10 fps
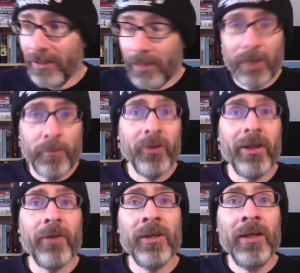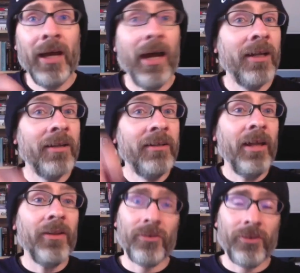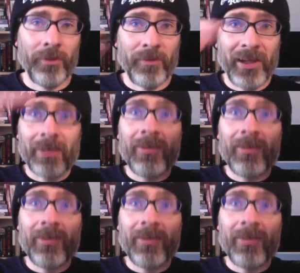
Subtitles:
they might pull out another term that